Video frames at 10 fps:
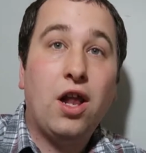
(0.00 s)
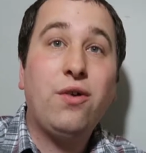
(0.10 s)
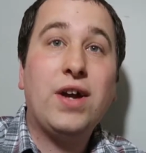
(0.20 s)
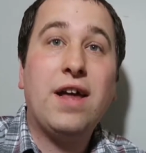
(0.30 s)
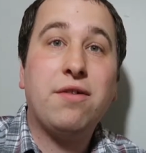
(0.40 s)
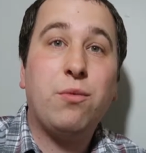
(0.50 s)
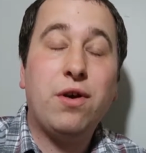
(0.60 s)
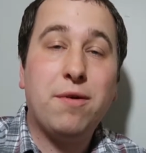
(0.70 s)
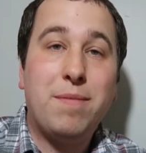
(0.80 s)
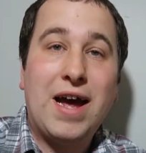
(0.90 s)
Hello guys, and
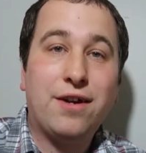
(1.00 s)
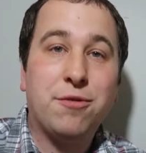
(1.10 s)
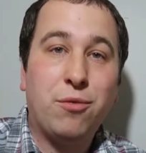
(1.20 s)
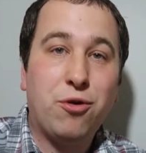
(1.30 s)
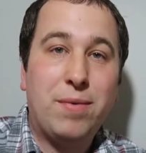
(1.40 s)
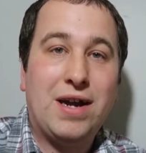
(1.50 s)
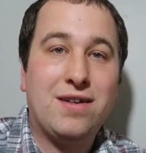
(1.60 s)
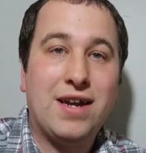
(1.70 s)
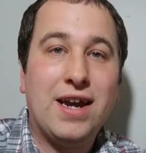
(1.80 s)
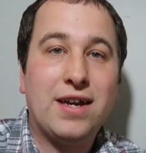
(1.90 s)
welcome back to More
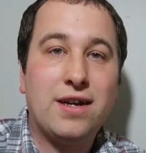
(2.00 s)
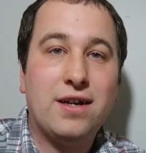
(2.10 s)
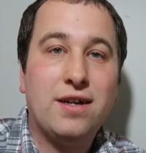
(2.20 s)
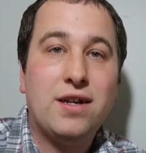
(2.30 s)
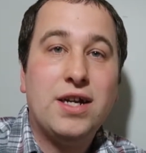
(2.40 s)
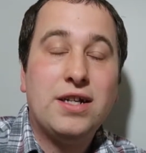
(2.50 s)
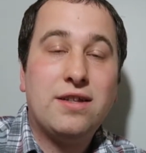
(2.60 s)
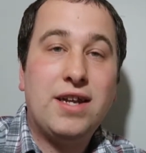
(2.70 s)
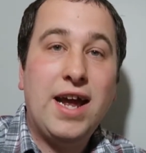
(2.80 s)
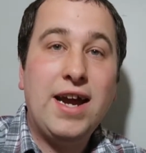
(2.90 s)
About Tech.
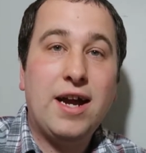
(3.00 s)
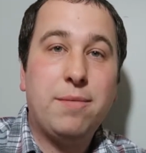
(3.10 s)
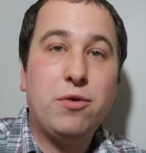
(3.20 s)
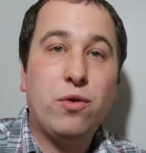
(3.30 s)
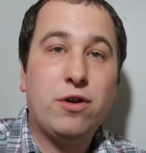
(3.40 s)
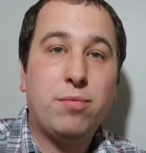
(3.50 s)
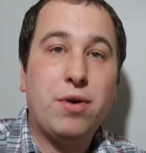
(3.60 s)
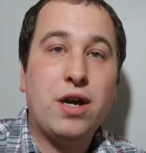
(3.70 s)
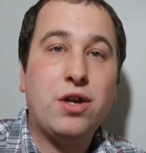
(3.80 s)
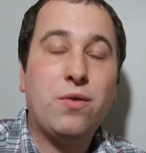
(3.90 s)
Today I'm going to
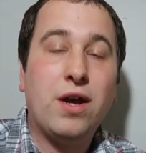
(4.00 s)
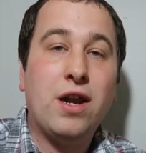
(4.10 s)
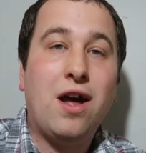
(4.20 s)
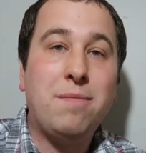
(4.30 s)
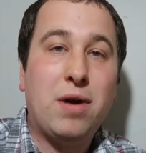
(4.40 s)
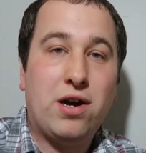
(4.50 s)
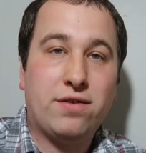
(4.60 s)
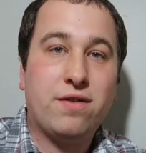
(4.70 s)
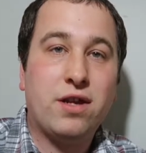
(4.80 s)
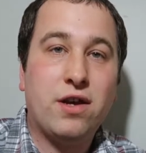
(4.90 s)
bring you an
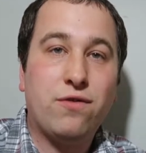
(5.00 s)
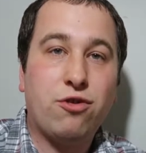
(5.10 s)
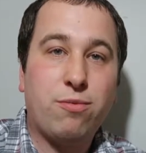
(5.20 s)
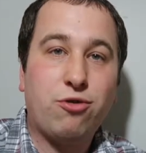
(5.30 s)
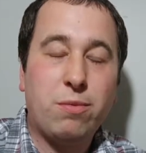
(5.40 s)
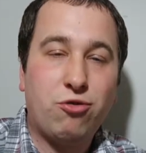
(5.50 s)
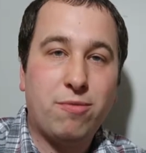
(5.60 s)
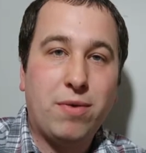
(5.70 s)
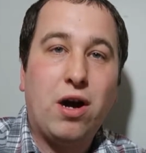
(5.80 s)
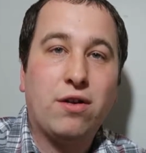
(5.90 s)
unboxing of a
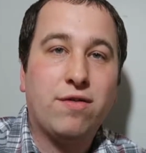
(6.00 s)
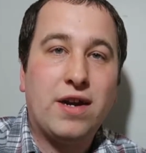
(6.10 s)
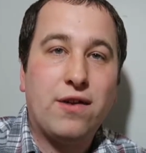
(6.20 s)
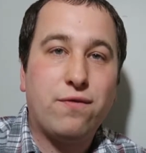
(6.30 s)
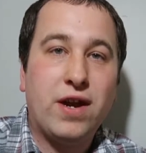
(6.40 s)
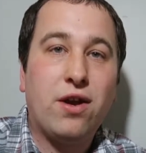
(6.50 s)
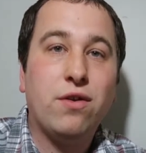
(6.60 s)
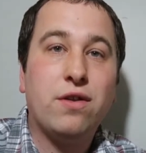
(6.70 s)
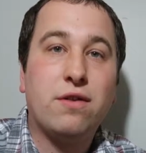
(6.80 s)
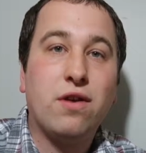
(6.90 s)
subscription box that I
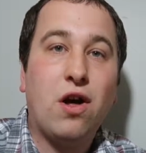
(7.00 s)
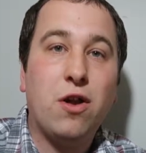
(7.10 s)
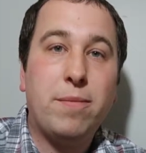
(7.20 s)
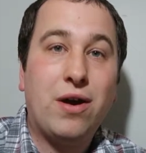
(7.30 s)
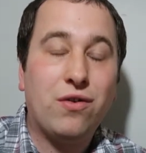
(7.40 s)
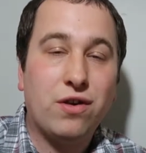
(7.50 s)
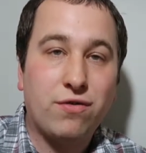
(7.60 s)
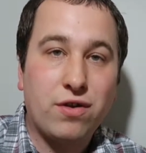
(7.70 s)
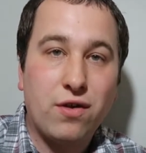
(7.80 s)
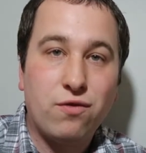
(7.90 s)
found that's all about
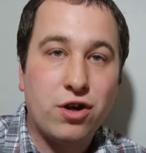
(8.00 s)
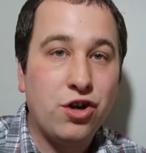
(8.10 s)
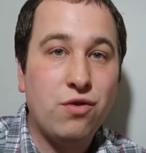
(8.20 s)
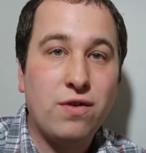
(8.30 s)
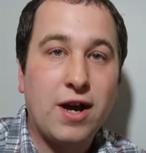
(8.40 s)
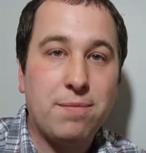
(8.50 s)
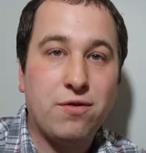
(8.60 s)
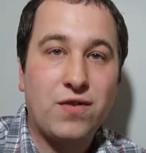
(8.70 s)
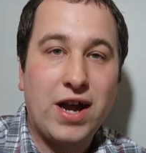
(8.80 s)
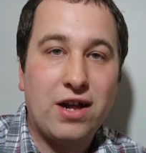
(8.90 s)
discovering new types
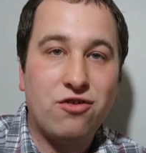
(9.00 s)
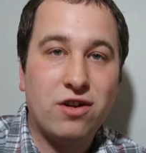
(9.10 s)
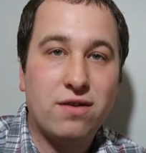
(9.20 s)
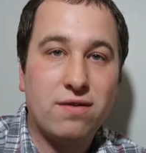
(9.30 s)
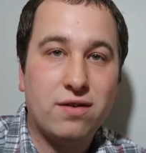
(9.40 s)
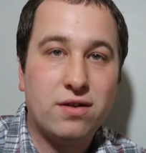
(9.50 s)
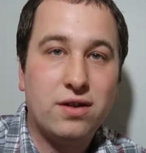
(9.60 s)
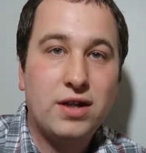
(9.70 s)
of gadgets.